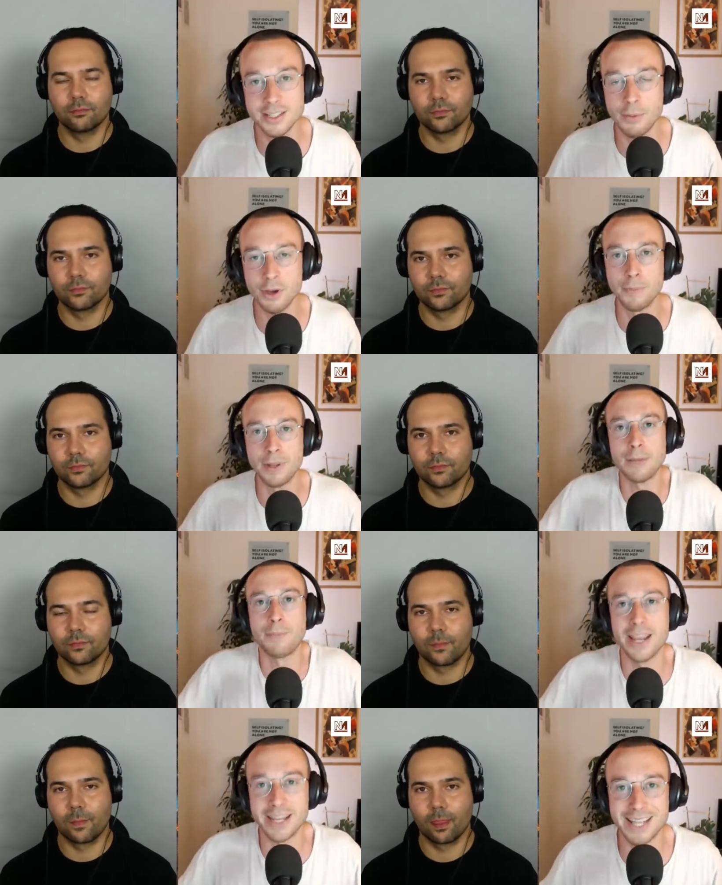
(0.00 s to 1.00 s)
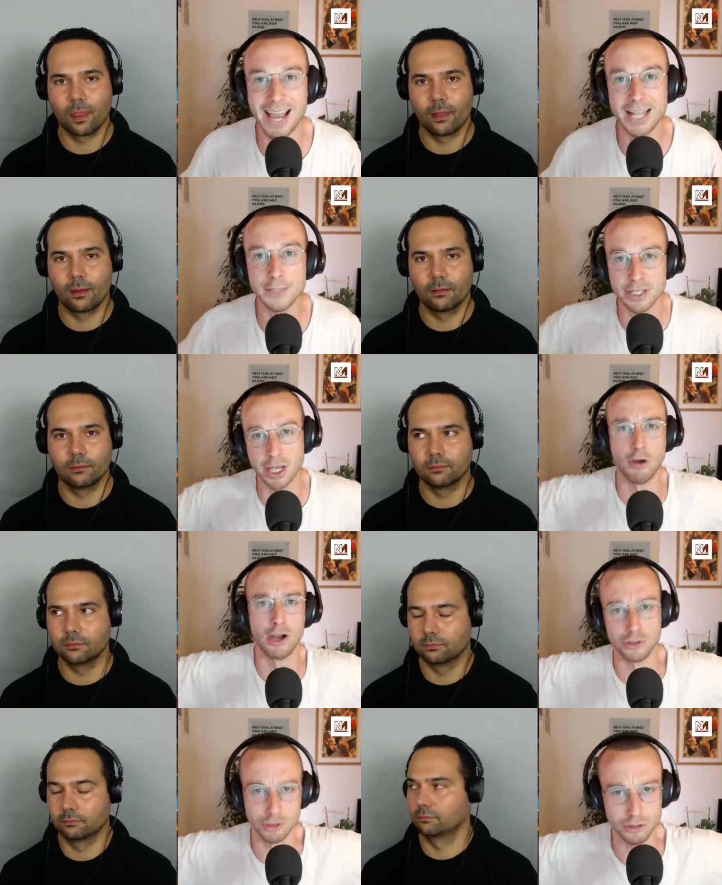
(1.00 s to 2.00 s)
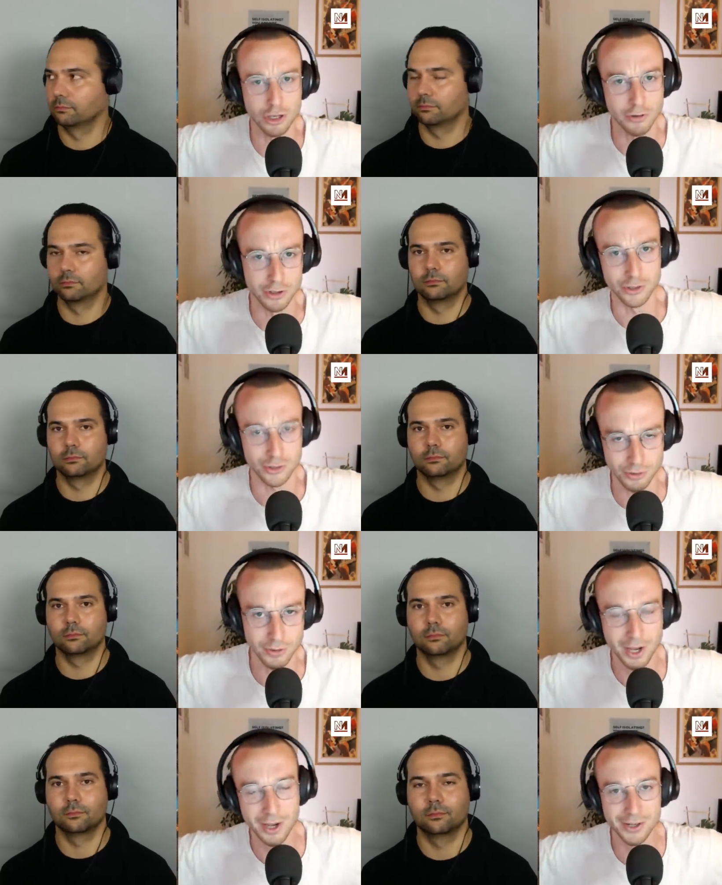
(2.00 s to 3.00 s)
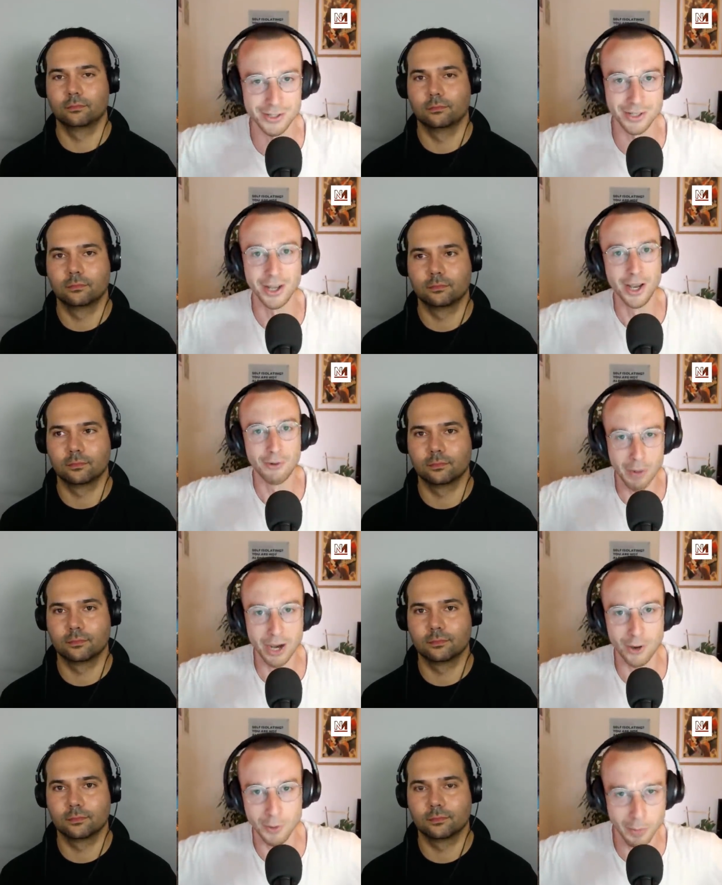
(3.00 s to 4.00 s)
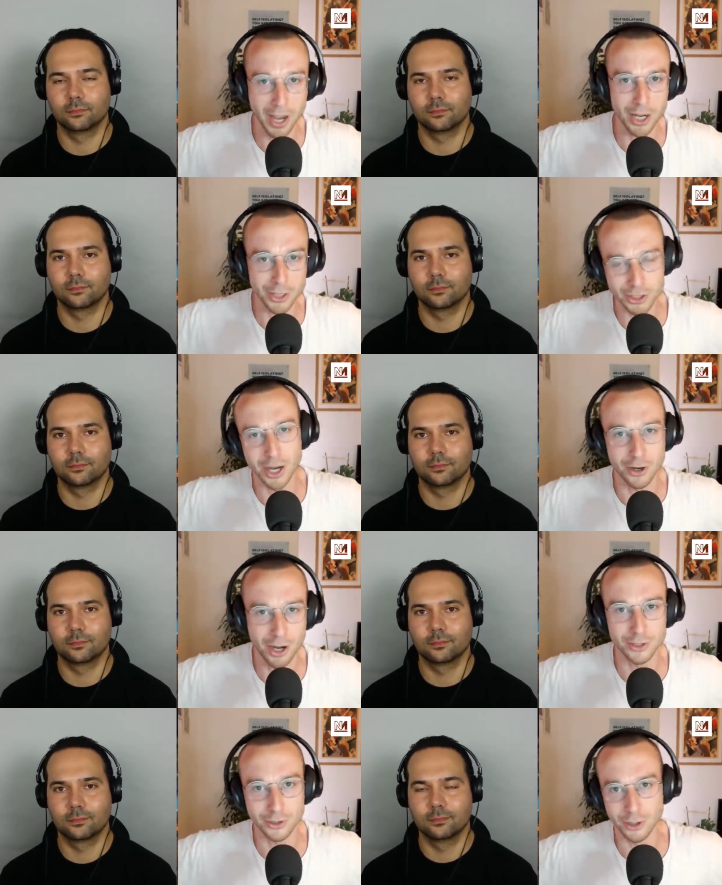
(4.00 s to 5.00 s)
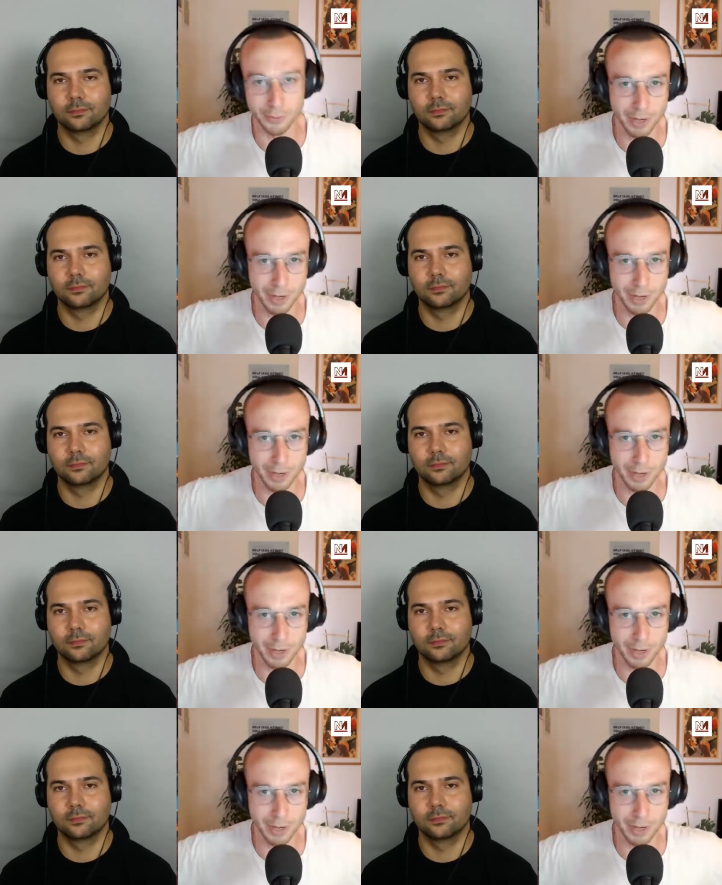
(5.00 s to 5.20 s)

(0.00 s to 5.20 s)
Speaker 1: Starmer completely playing into their hands by saying, oh, actually, the serious issue is that Rebecca Long-Bailey shared an article in a